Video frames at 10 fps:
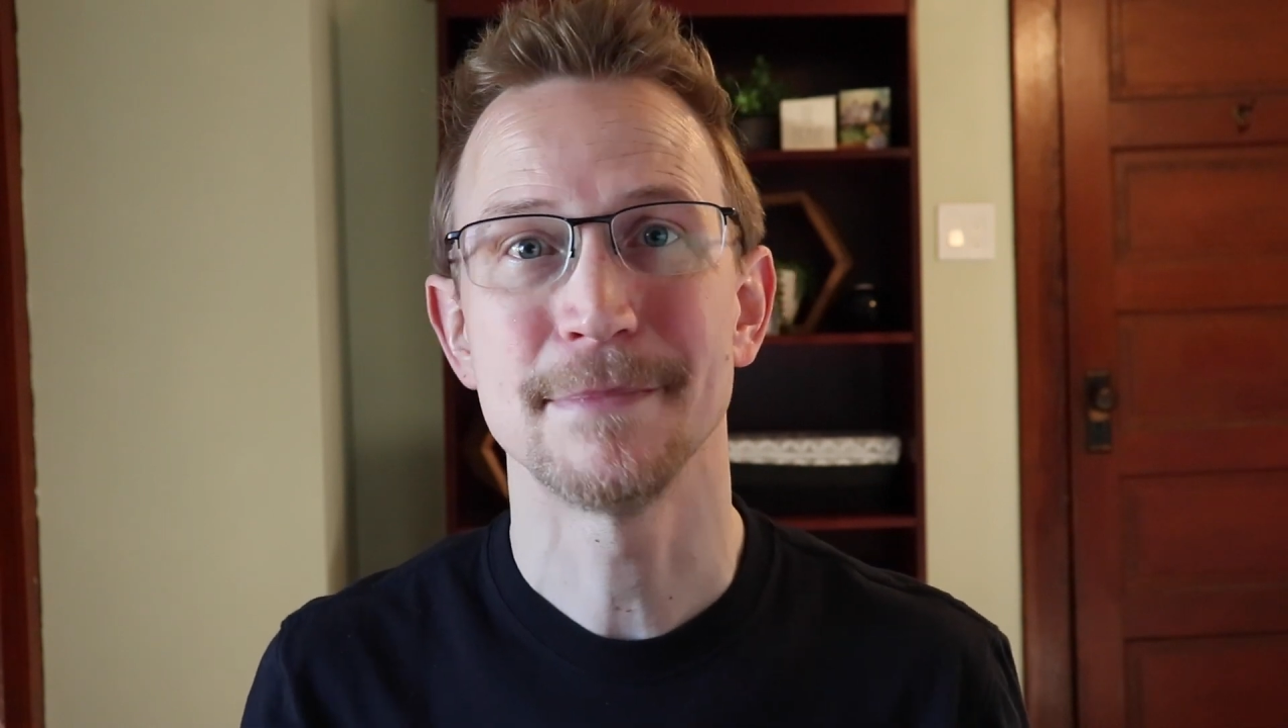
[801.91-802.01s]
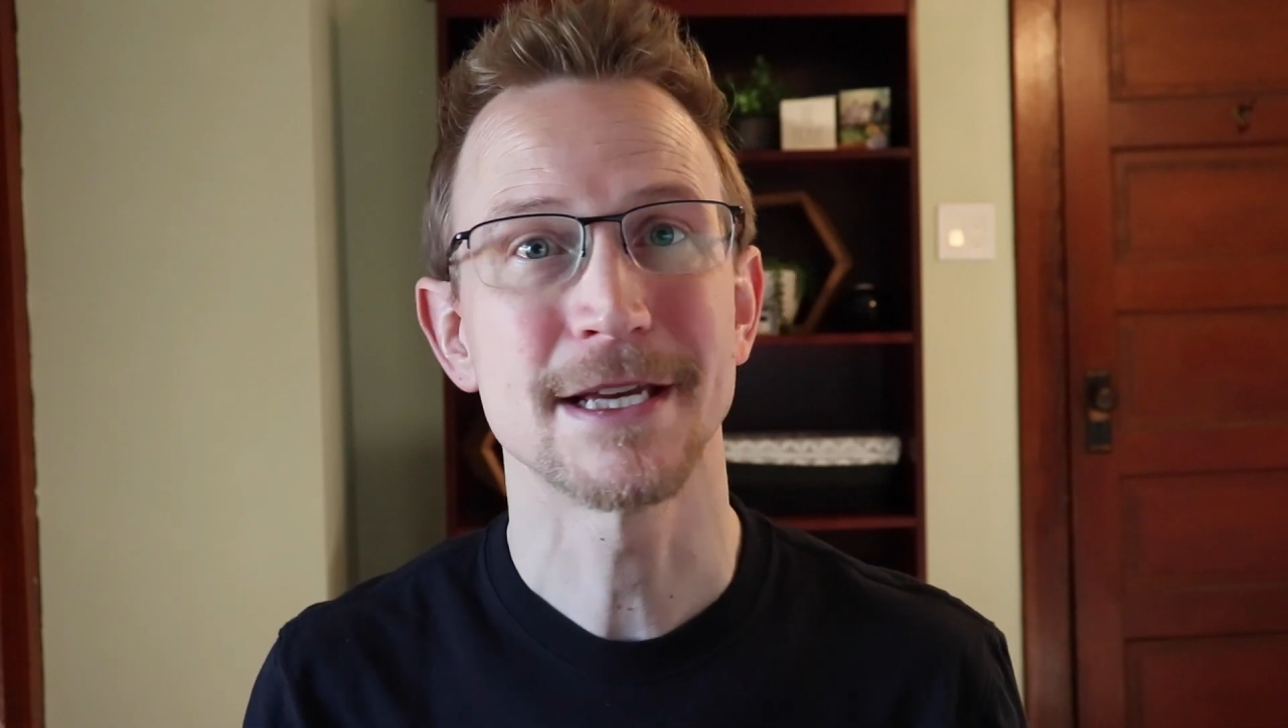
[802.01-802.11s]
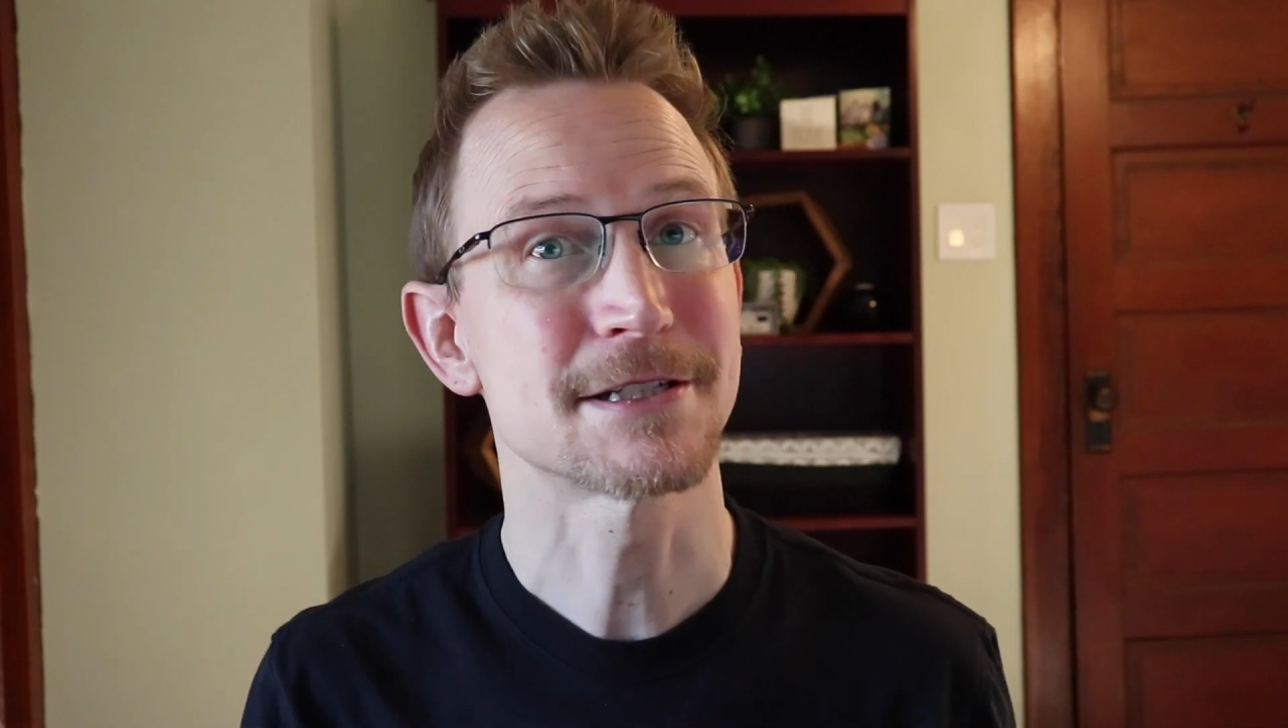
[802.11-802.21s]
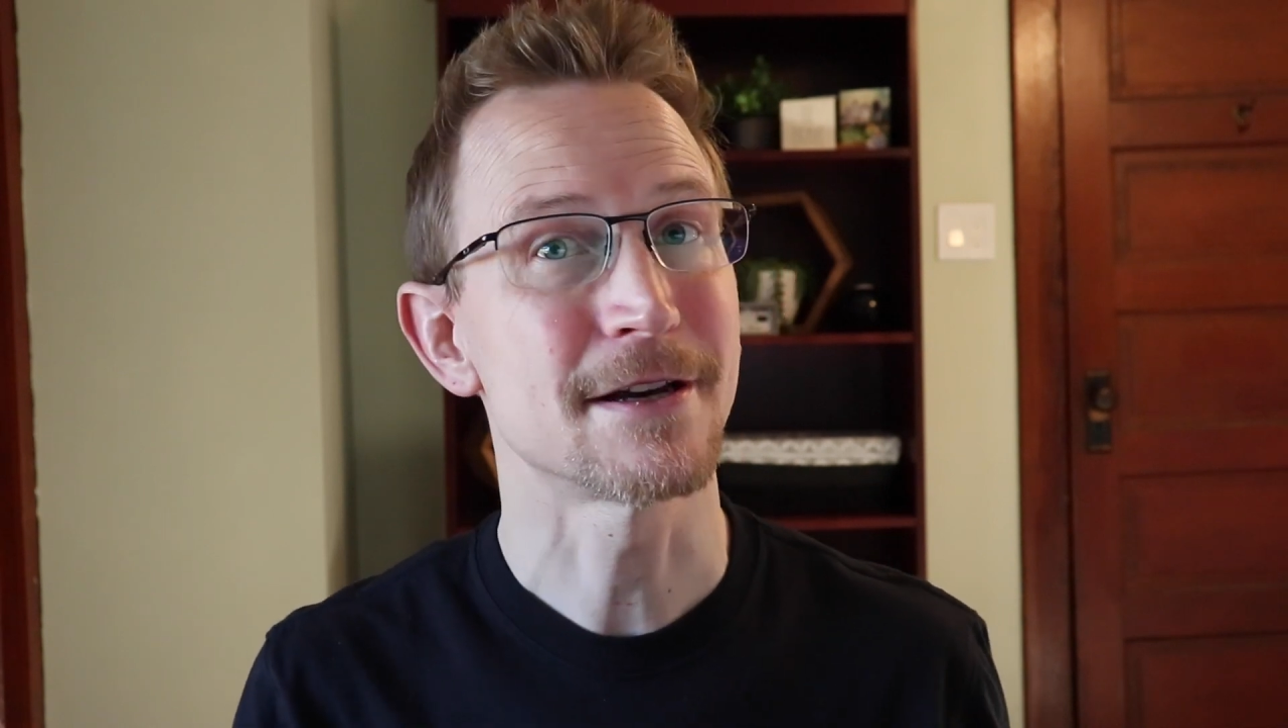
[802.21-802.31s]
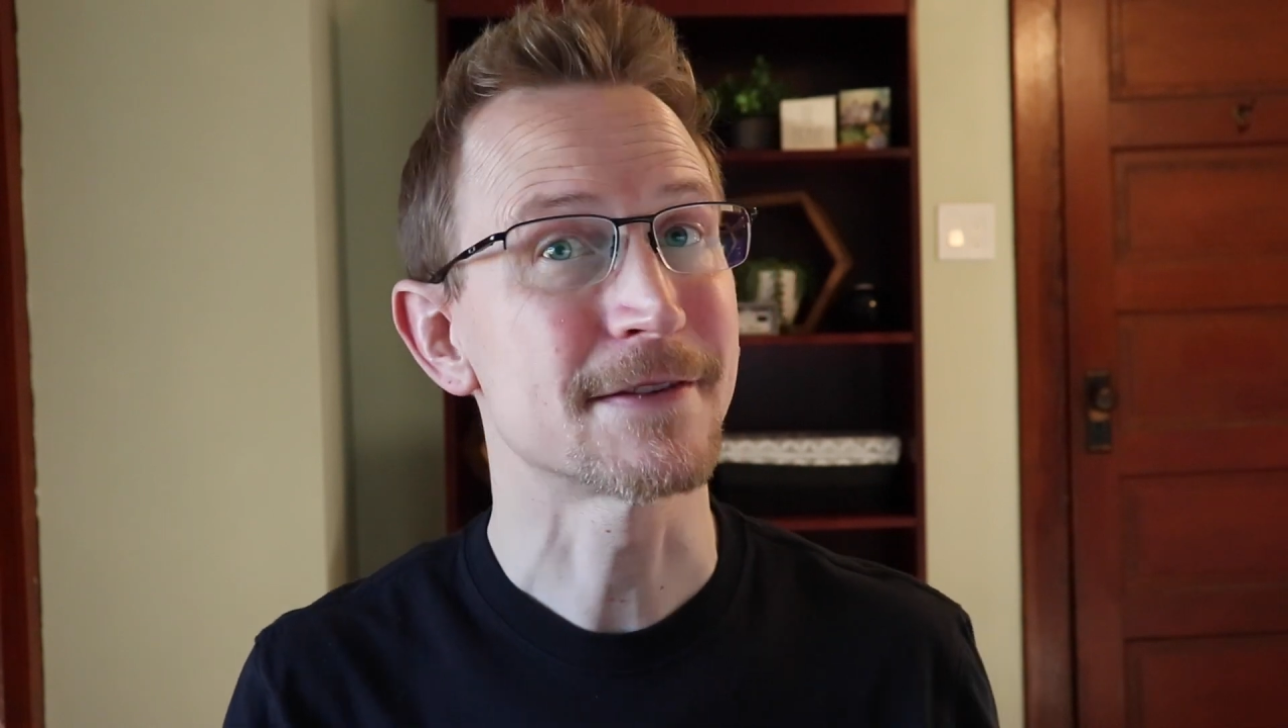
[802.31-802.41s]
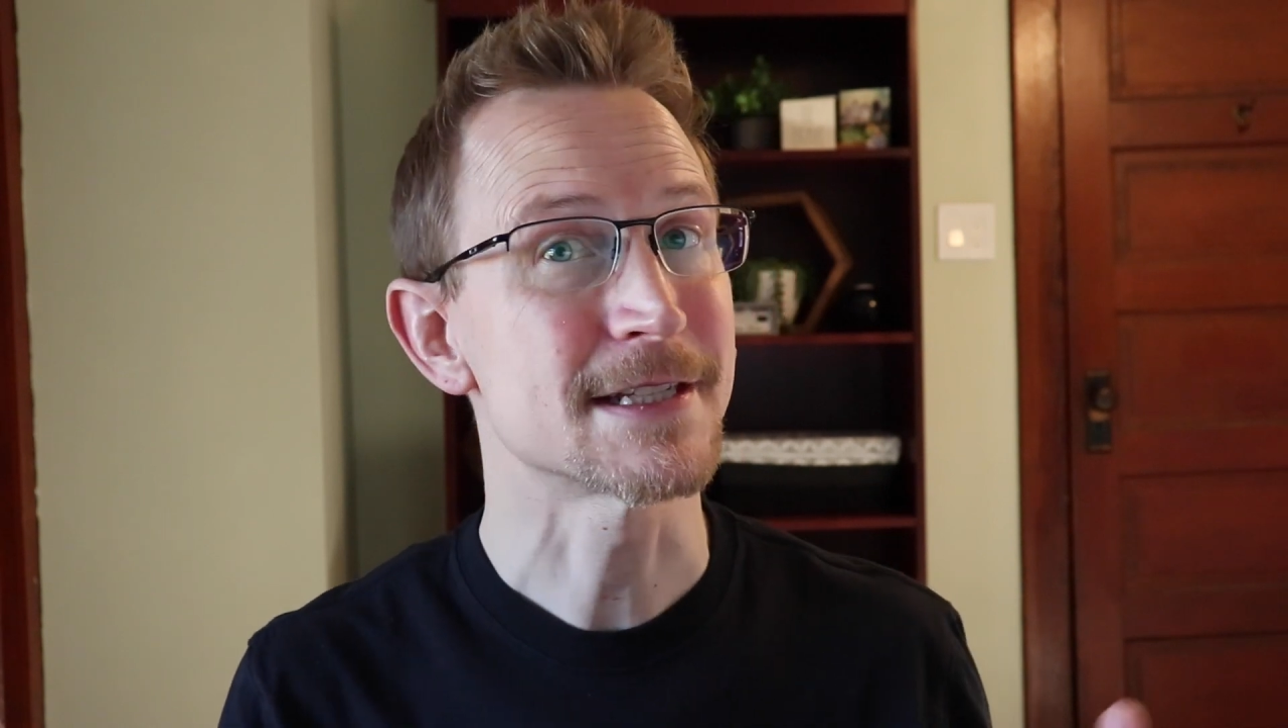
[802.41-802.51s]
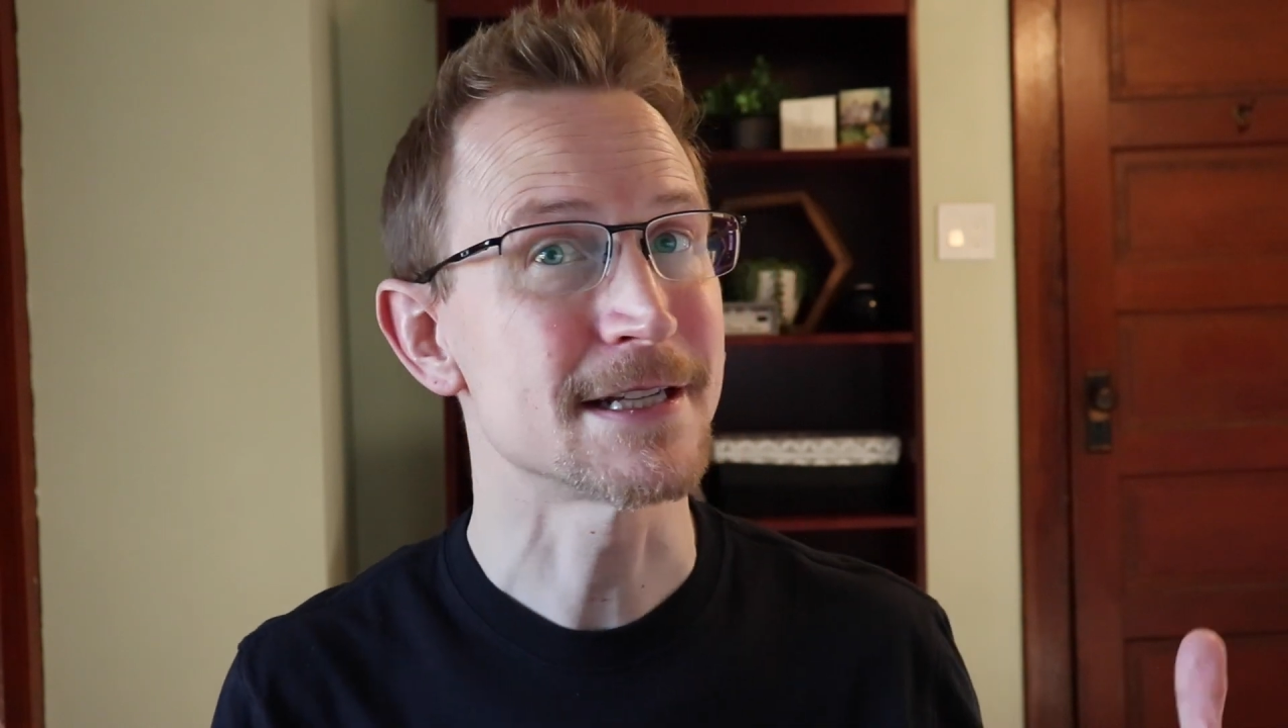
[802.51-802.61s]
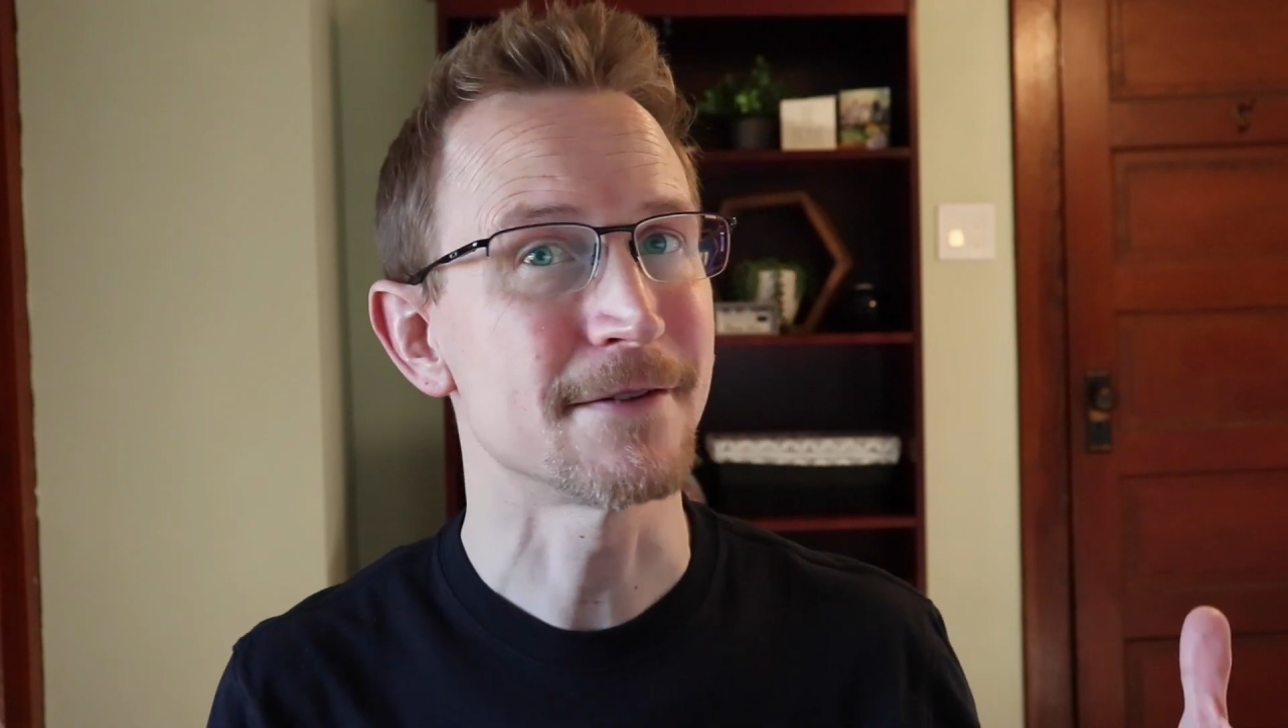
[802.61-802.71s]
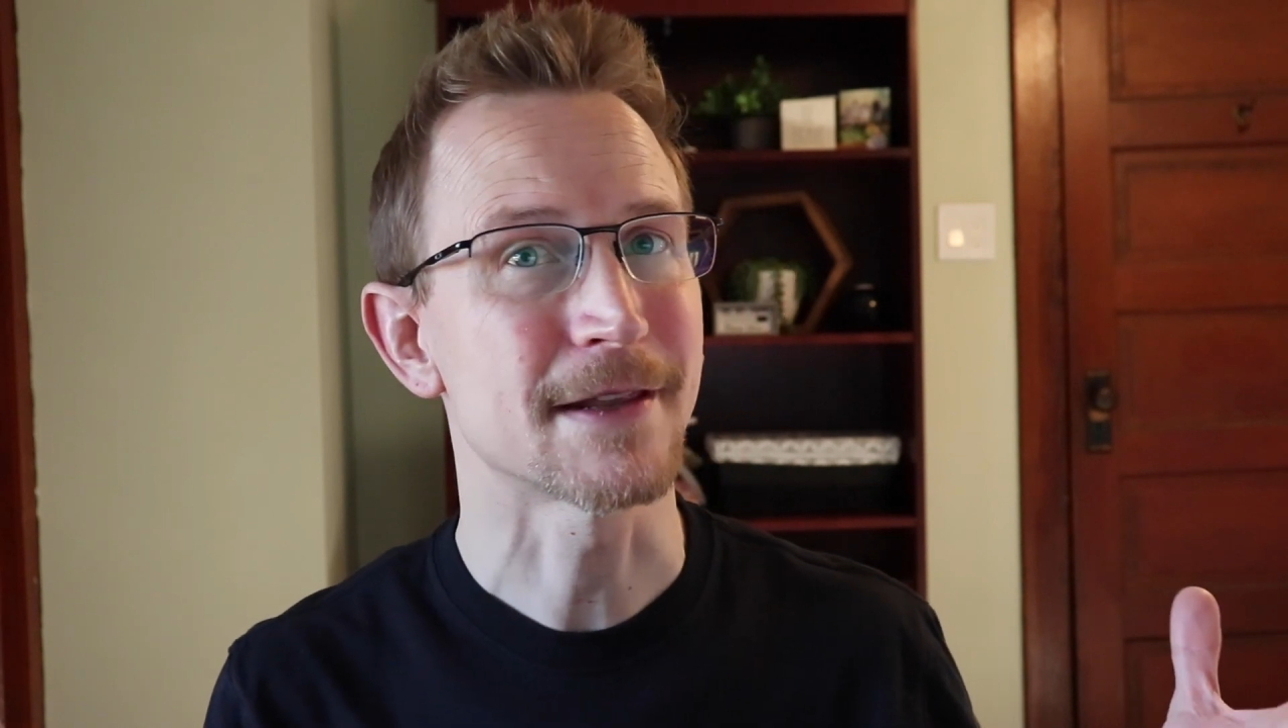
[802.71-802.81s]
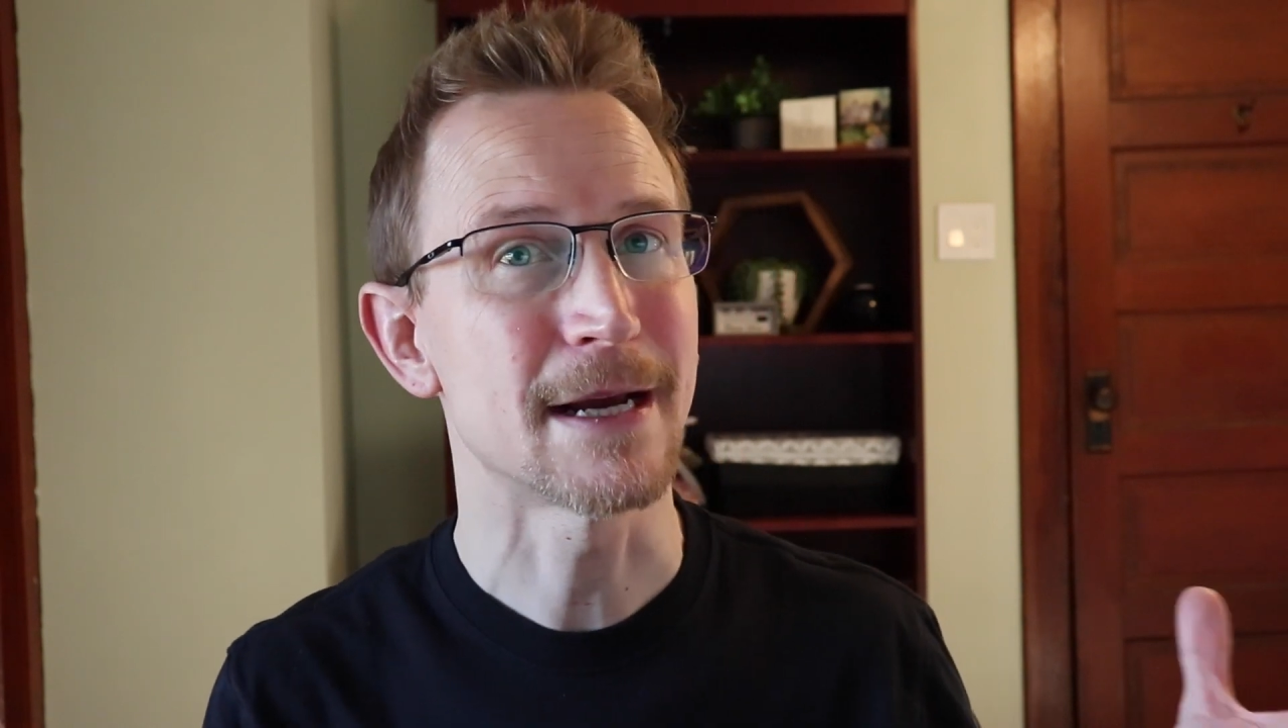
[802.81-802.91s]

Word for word: based off the stuff